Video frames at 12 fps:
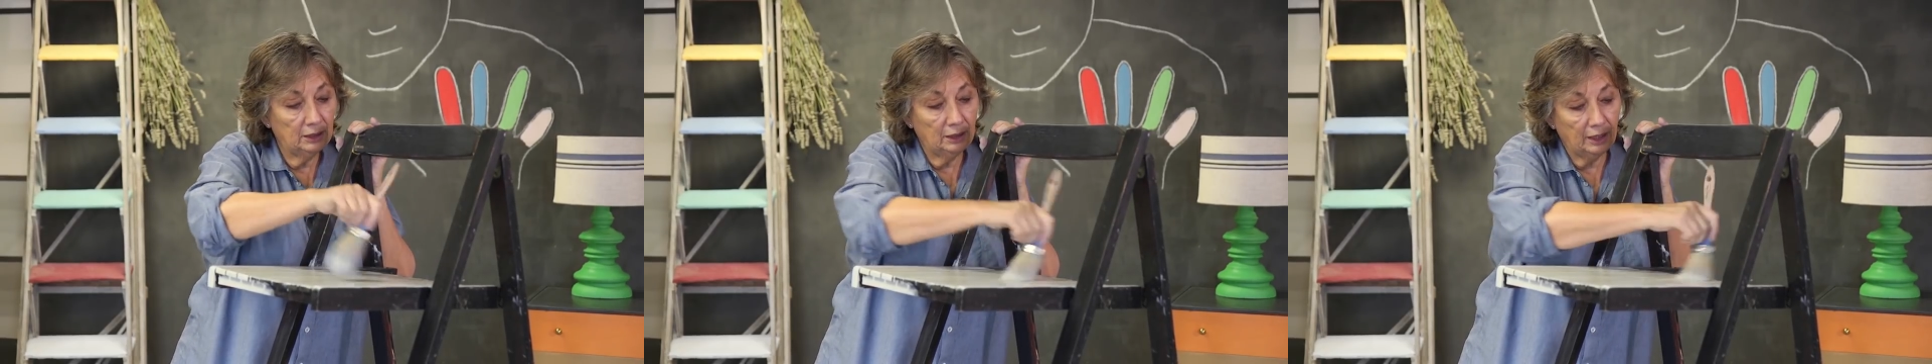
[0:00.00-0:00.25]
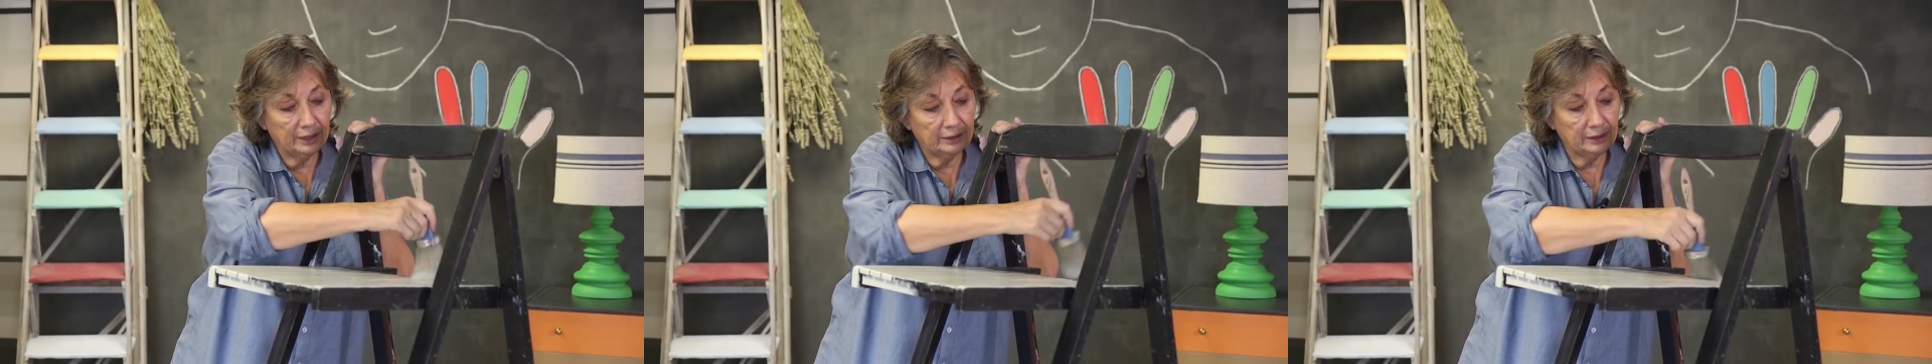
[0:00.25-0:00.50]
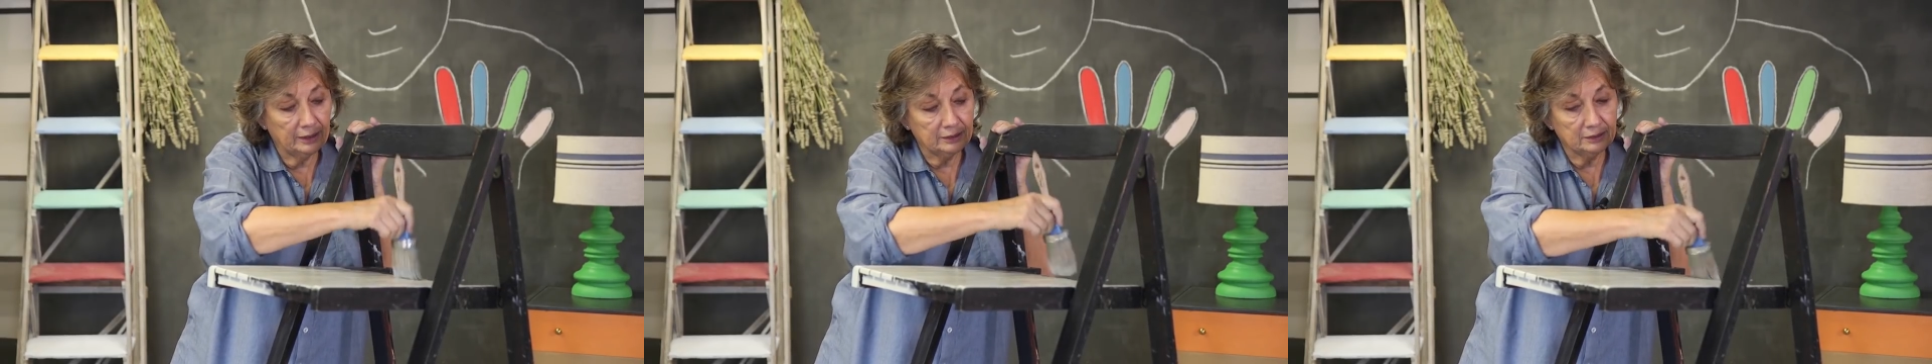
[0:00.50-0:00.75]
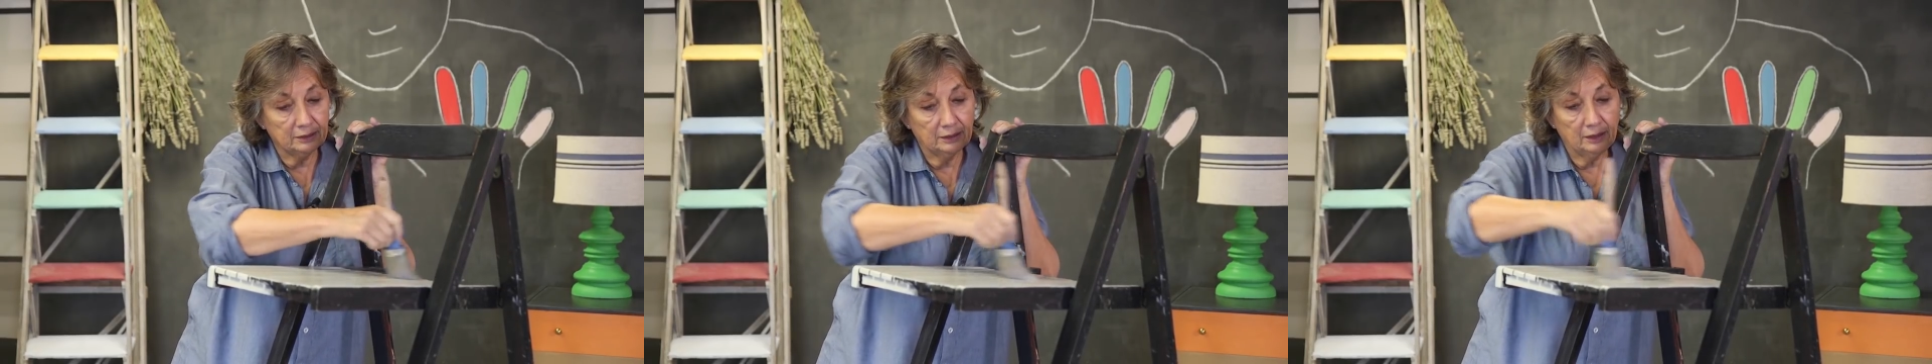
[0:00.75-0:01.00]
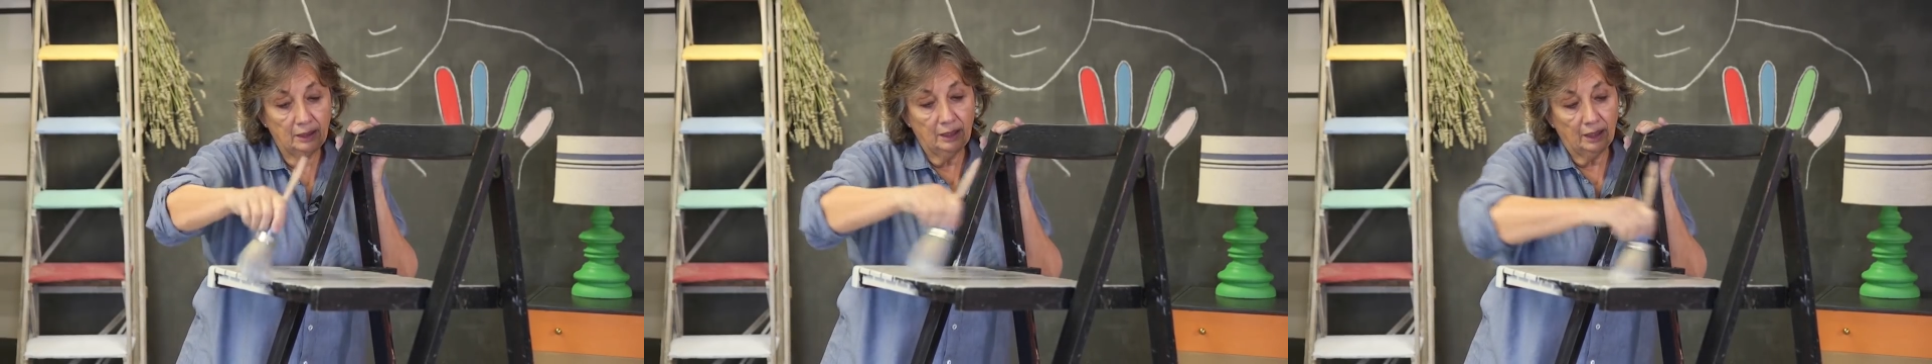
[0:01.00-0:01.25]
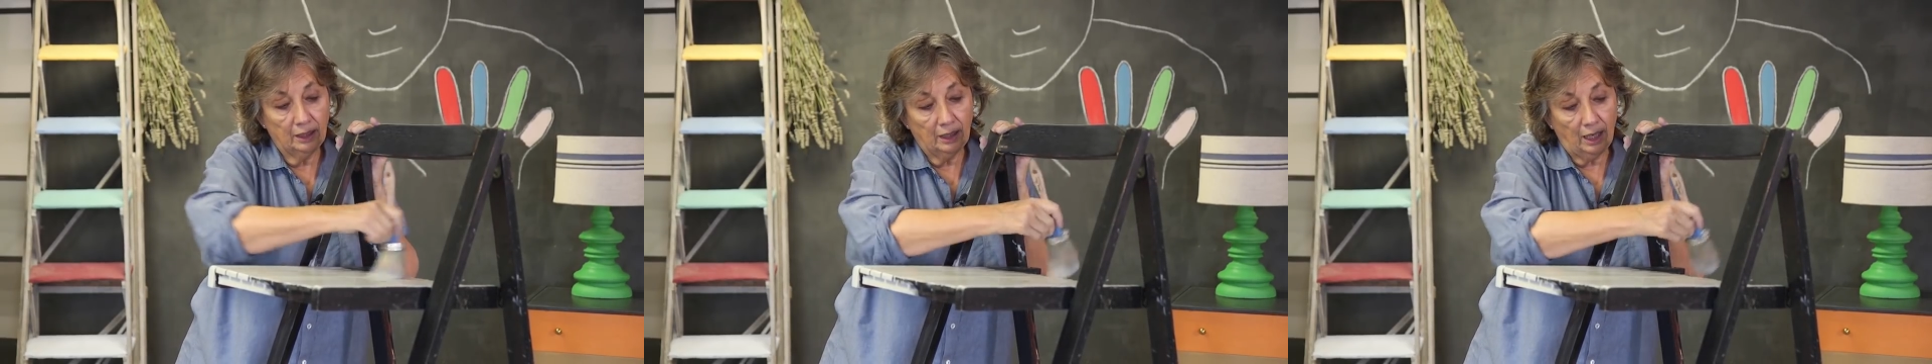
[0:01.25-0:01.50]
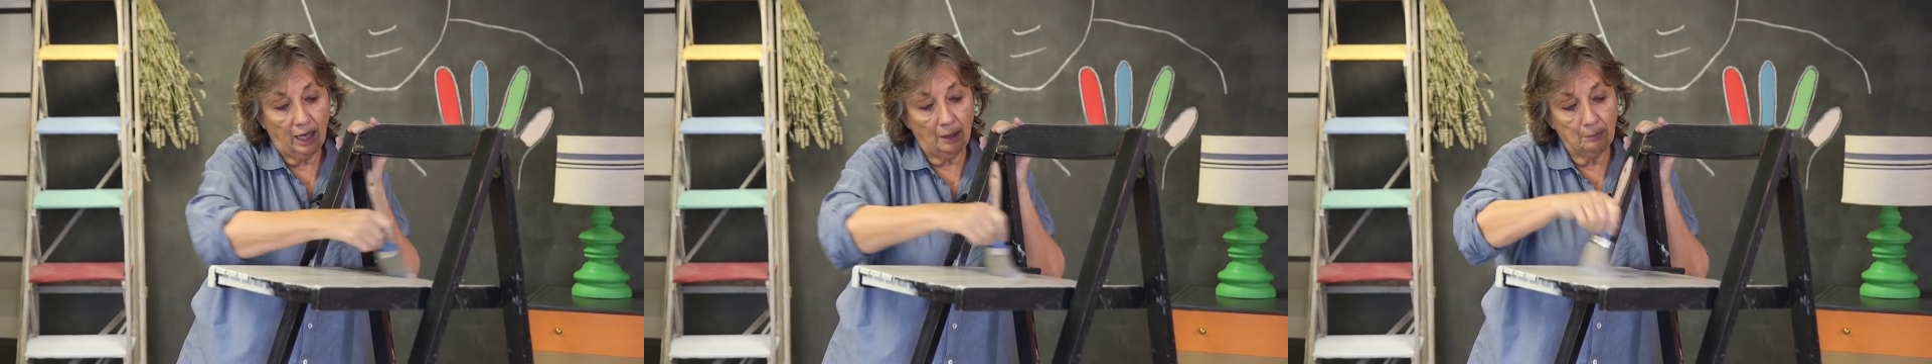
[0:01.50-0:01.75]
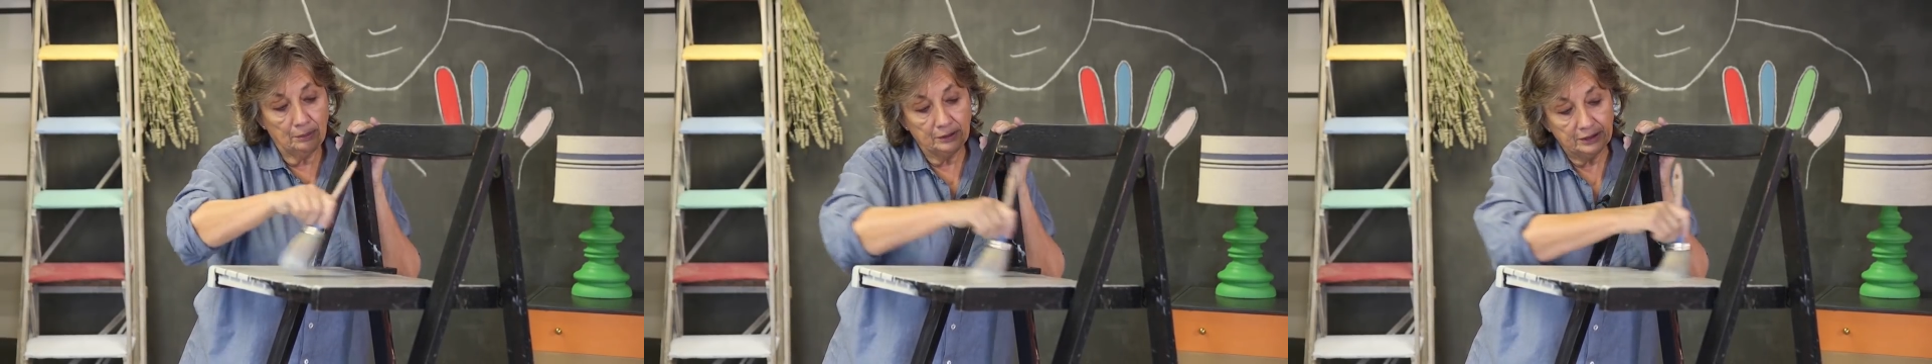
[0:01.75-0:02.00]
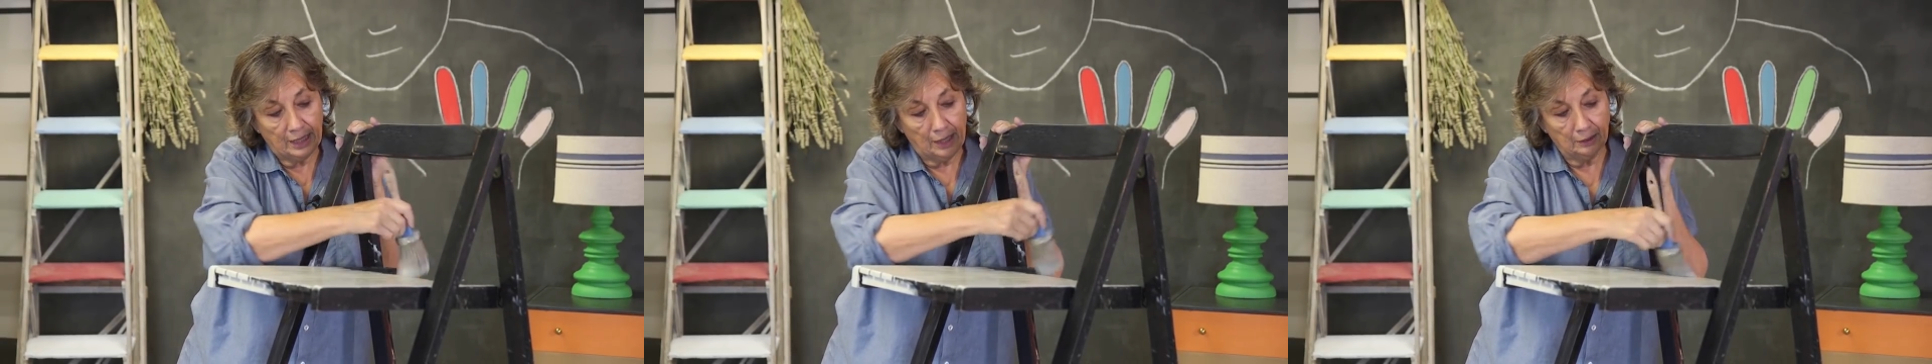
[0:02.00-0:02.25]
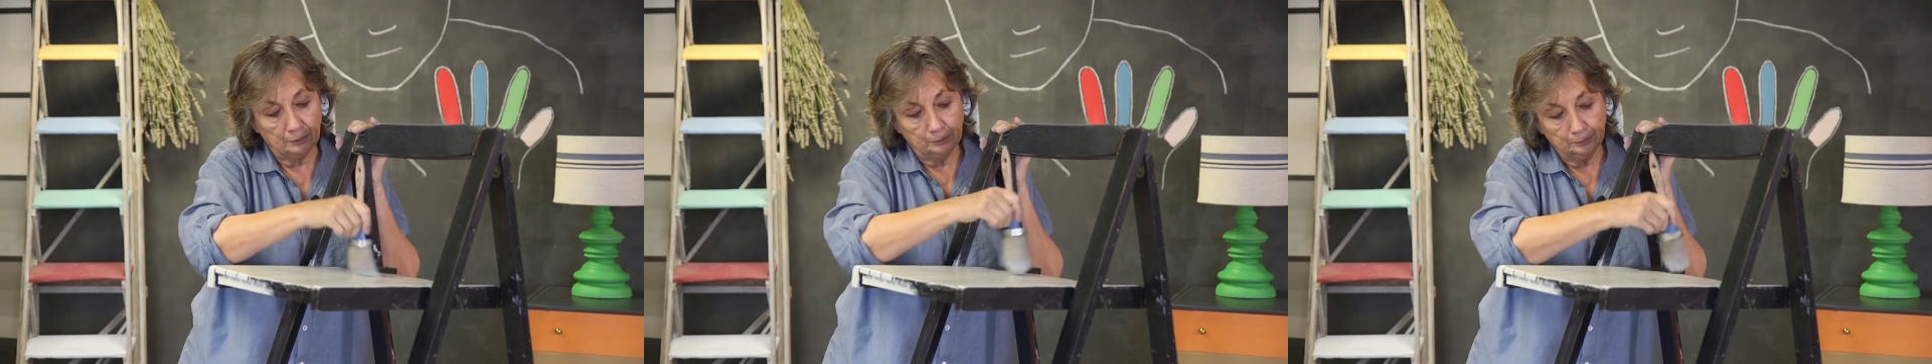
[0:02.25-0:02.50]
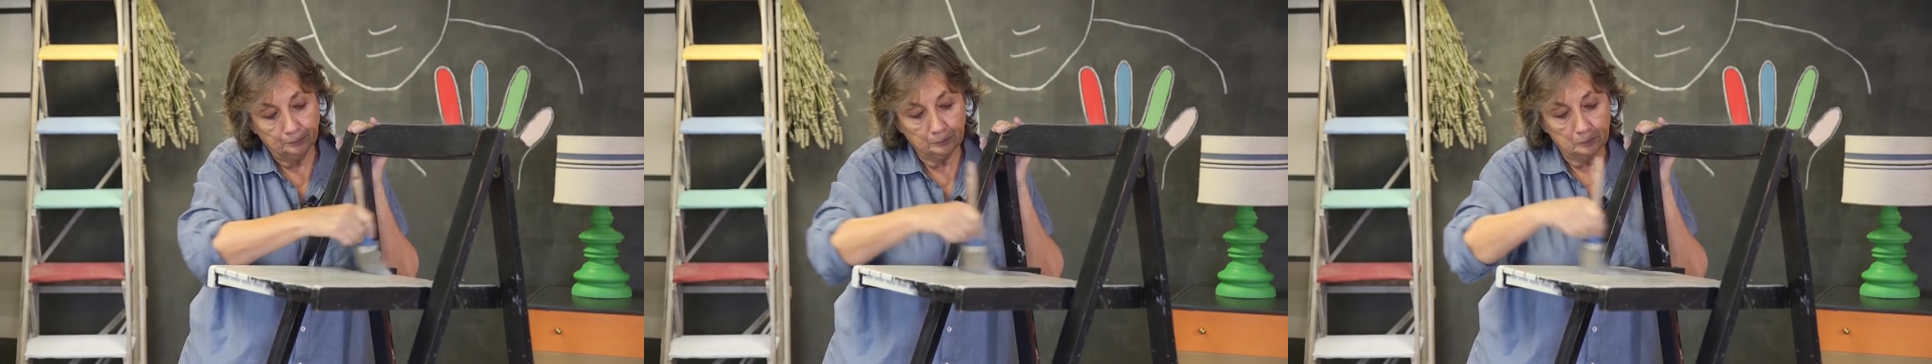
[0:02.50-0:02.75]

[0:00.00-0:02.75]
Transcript: like this, up and down.